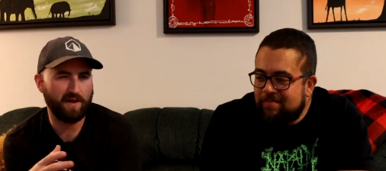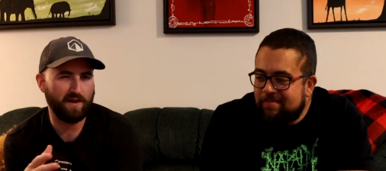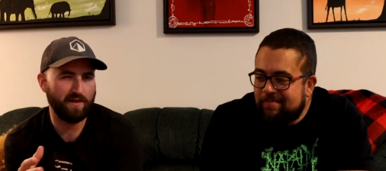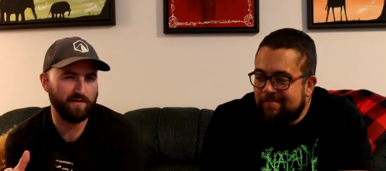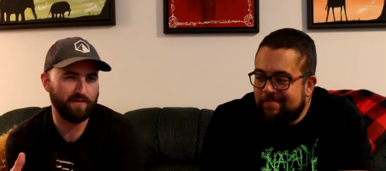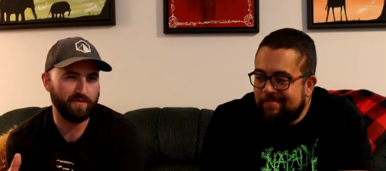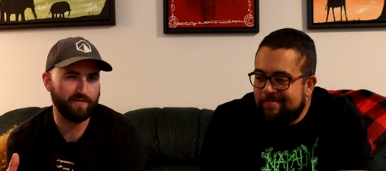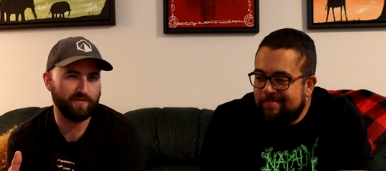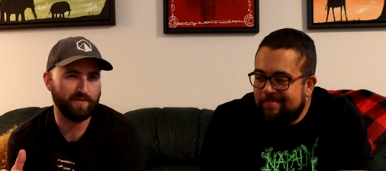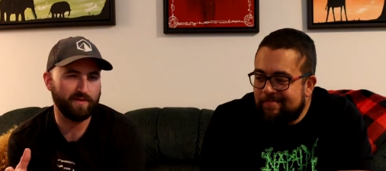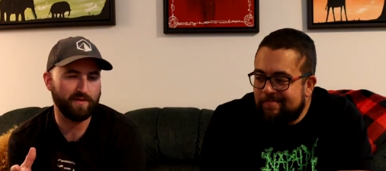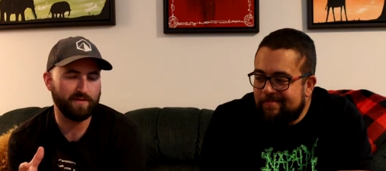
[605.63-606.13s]
Speaker 1: And
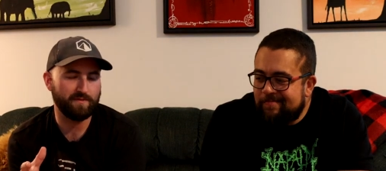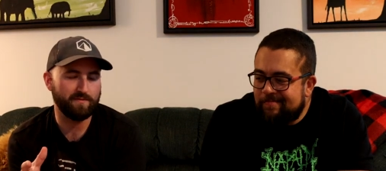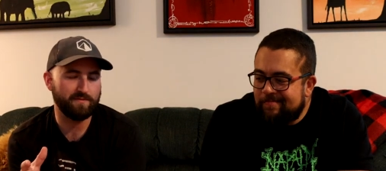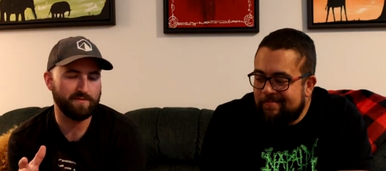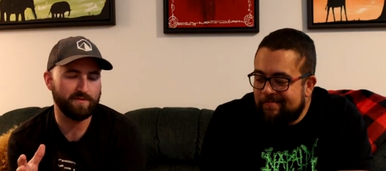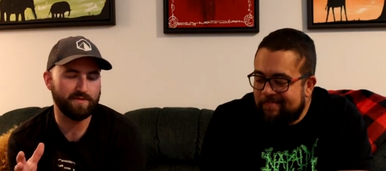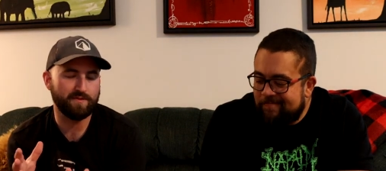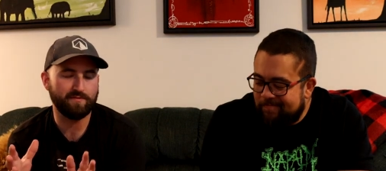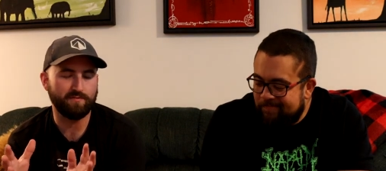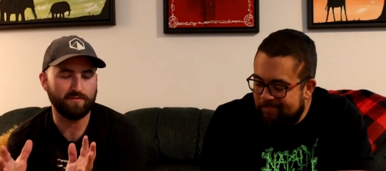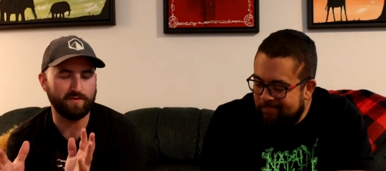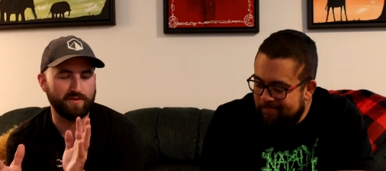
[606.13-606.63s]
other
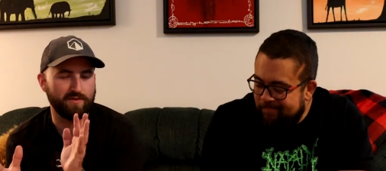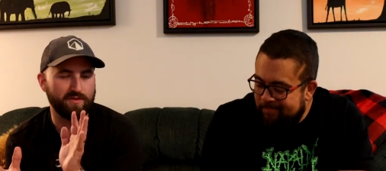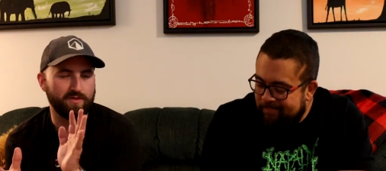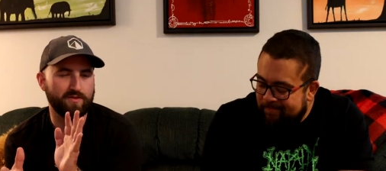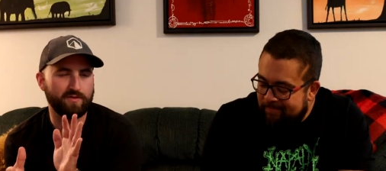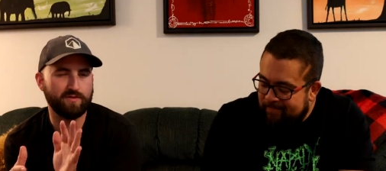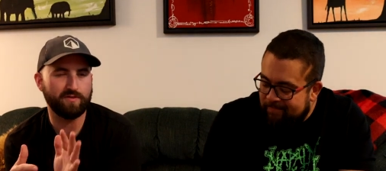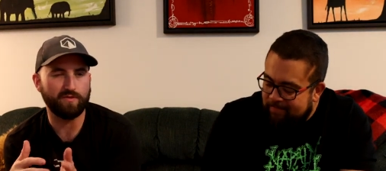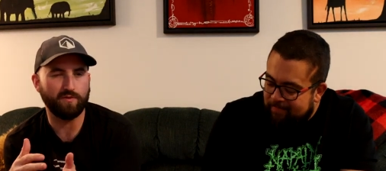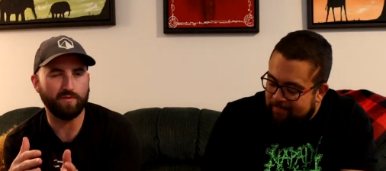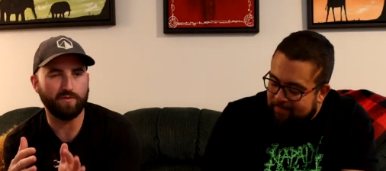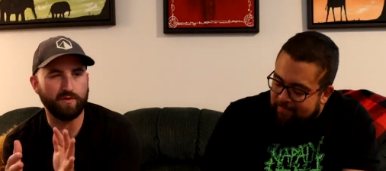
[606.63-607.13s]
films would
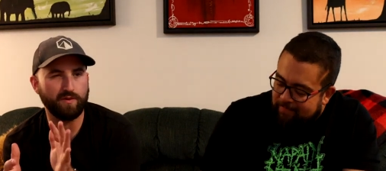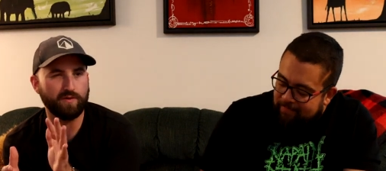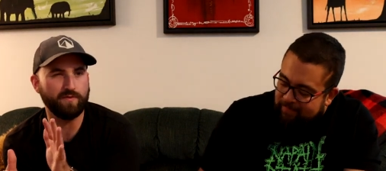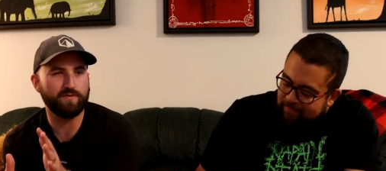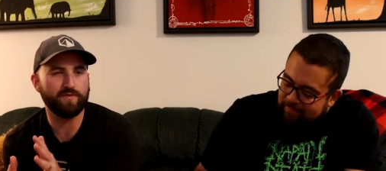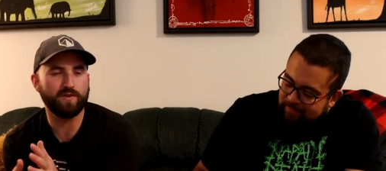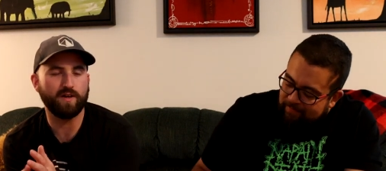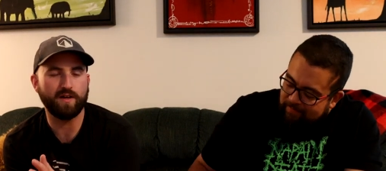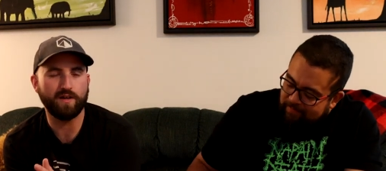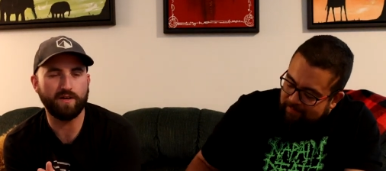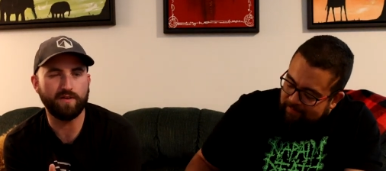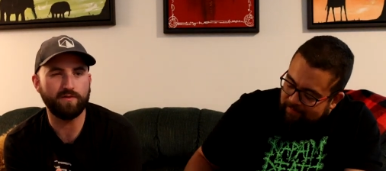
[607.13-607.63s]
sort
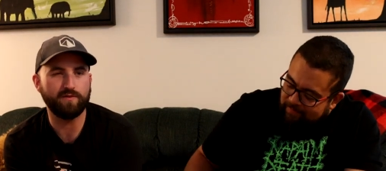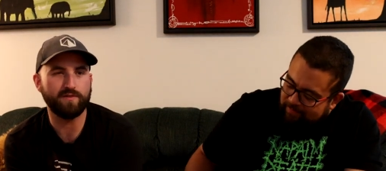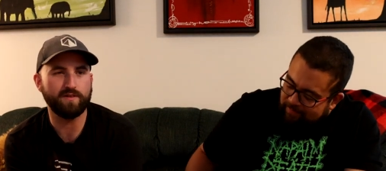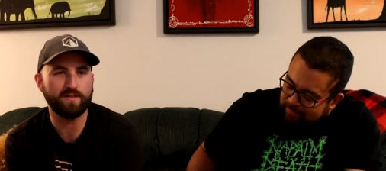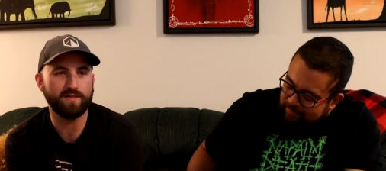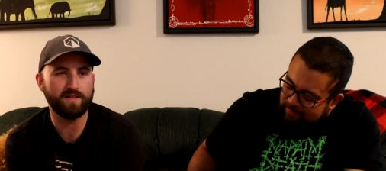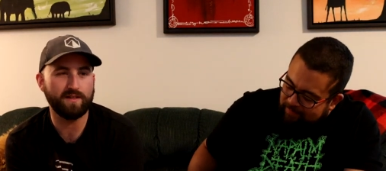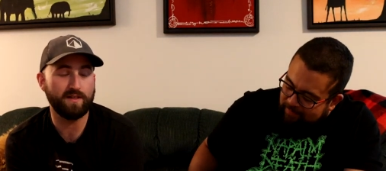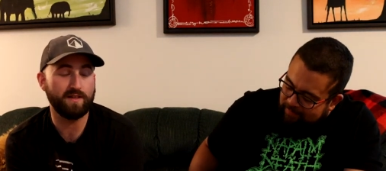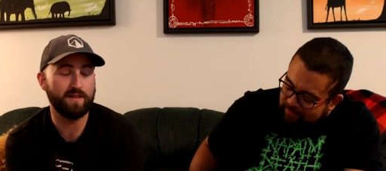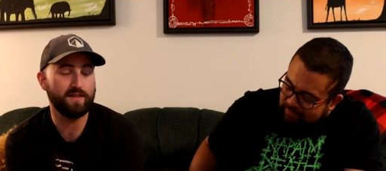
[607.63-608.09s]
of try to do this.